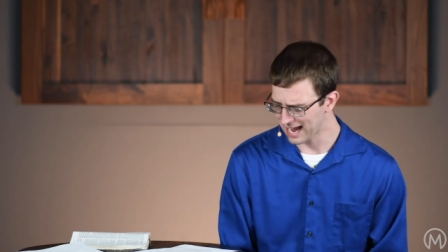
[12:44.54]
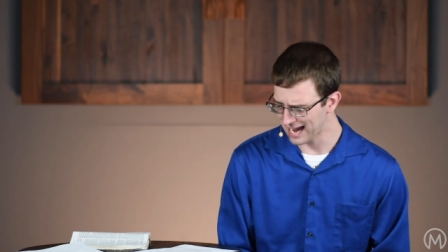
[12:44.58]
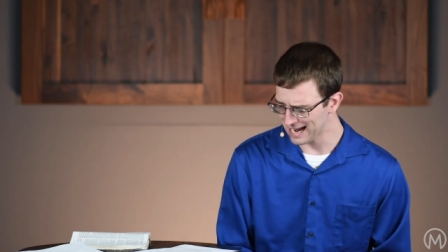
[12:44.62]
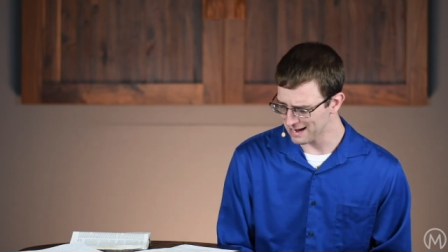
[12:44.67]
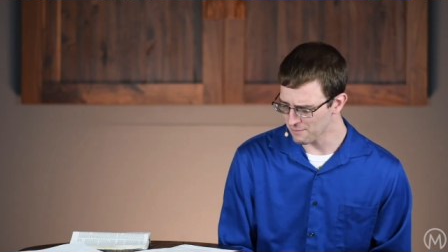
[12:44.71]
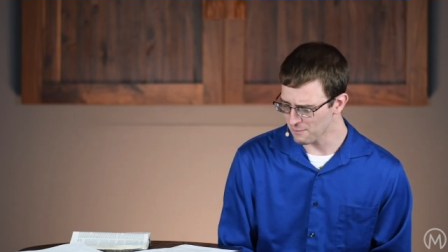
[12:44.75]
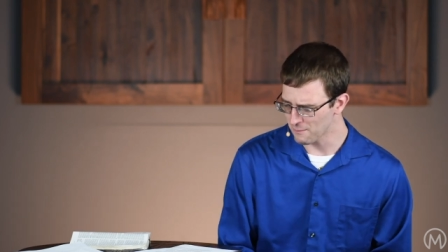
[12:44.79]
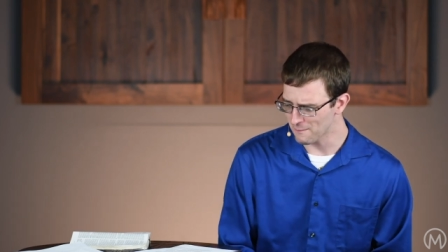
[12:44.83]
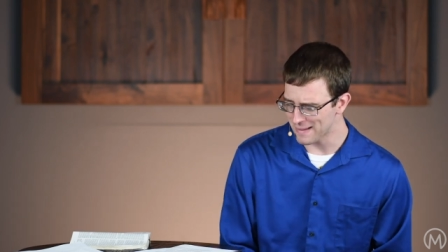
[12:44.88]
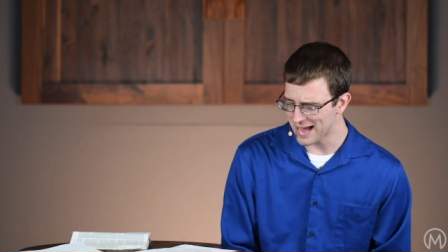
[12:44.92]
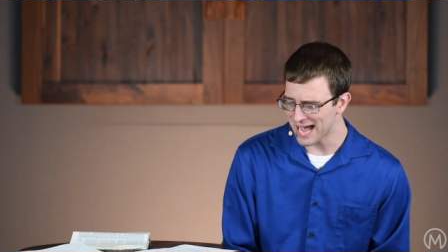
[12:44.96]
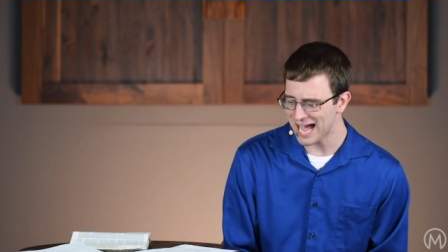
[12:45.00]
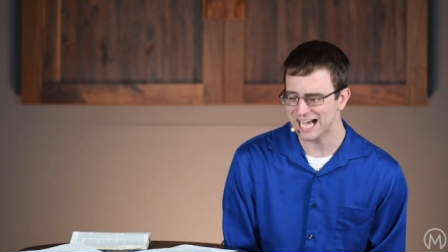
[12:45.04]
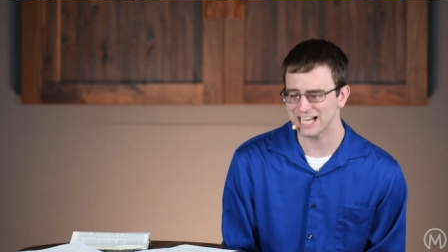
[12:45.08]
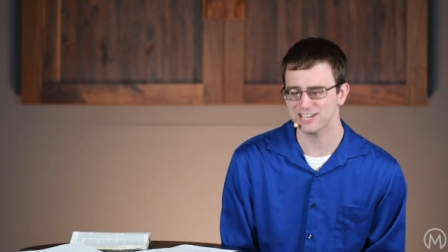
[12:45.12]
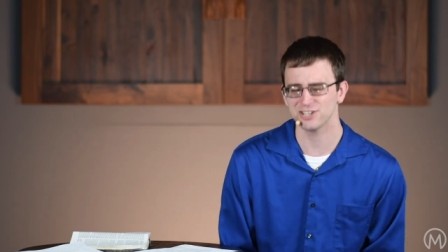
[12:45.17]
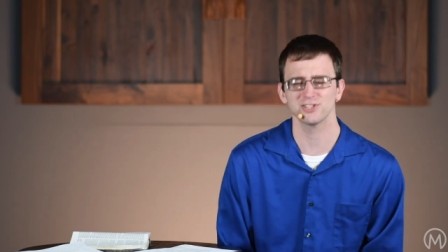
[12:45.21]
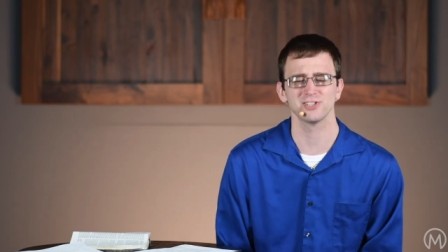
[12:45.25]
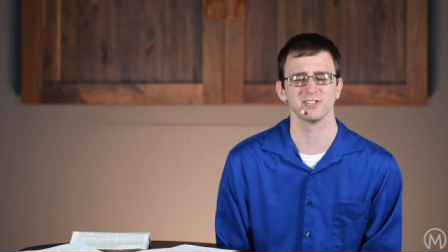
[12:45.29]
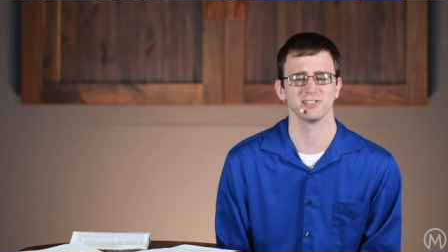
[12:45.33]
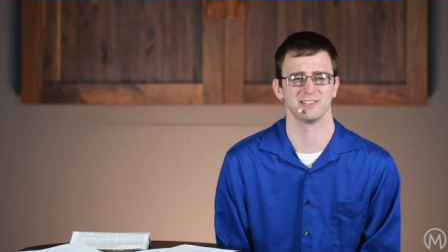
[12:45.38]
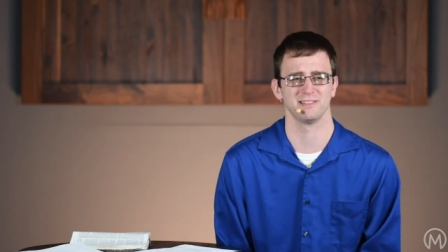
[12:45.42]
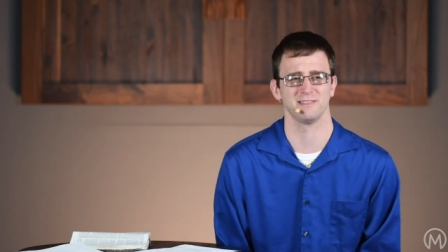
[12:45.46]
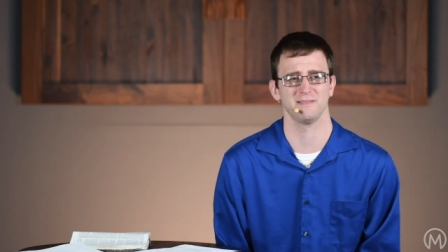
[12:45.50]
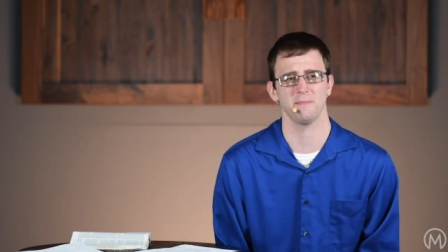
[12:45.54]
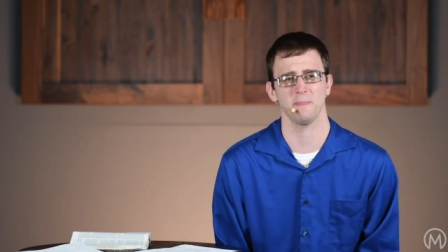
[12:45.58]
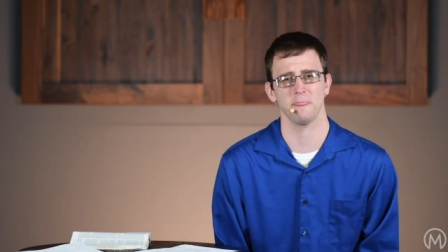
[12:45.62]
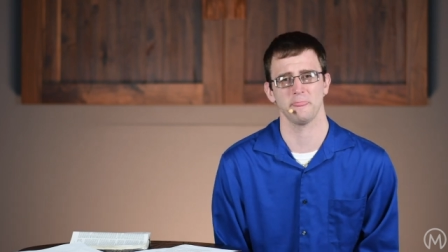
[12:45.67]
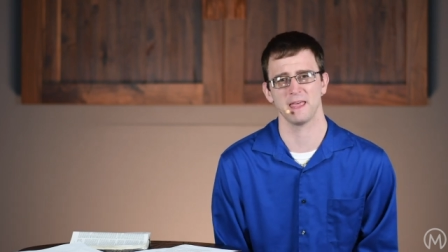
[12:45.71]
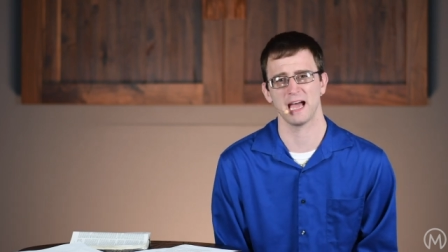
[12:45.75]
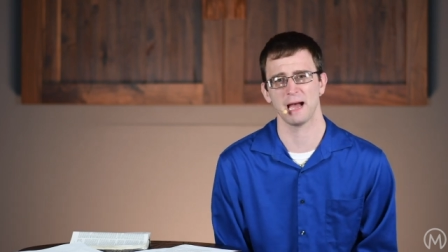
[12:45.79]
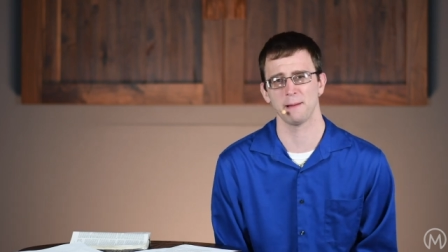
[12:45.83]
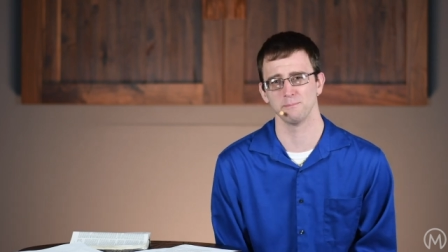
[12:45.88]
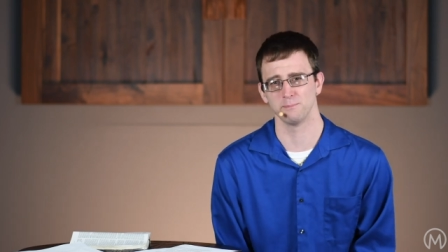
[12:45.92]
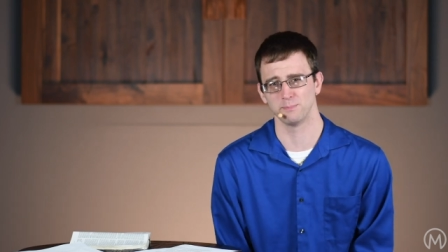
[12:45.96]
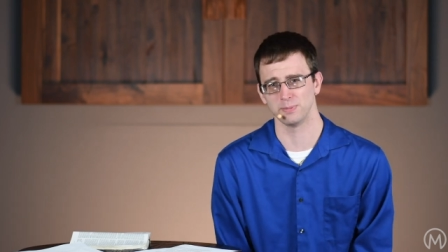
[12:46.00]
I
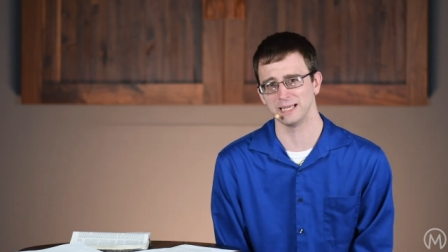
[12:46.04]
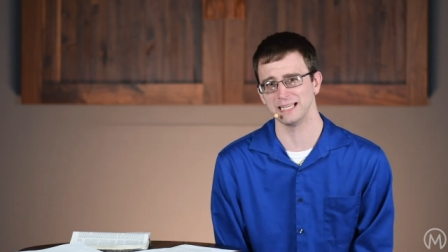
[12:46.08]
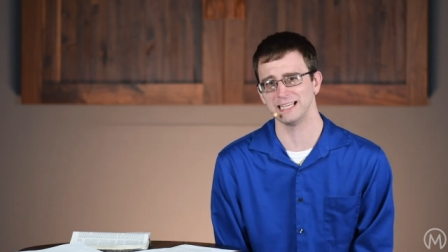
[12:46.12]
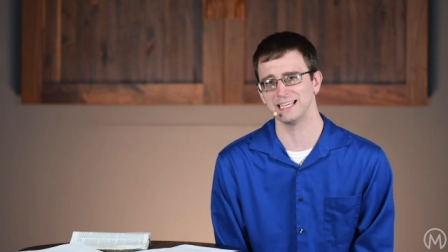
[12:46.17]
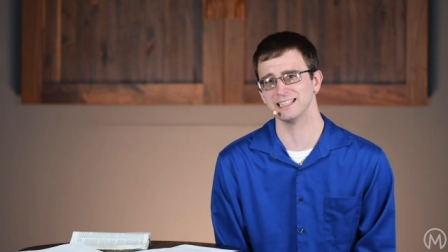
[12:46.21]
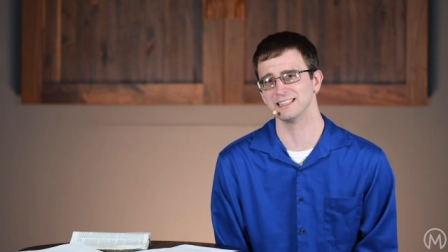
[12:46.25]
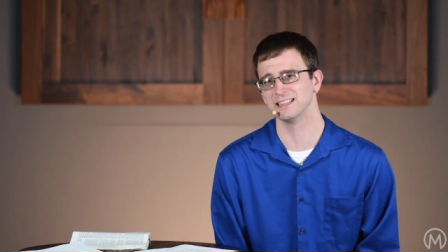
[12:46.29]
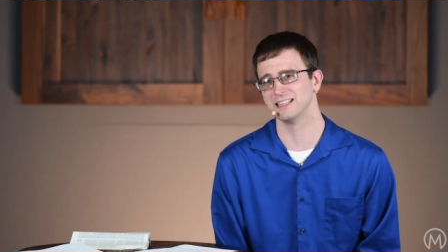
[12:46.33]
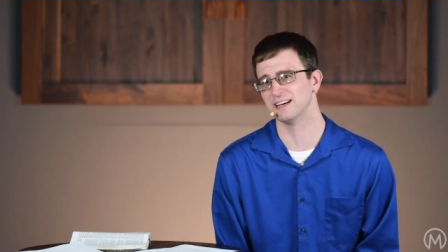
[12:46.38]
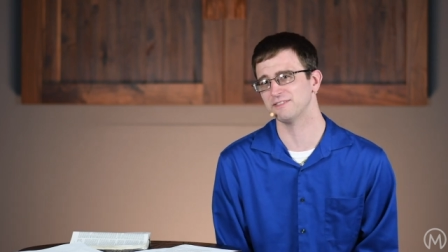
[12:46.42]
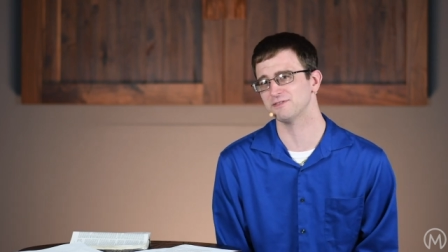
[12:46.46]
imagine that being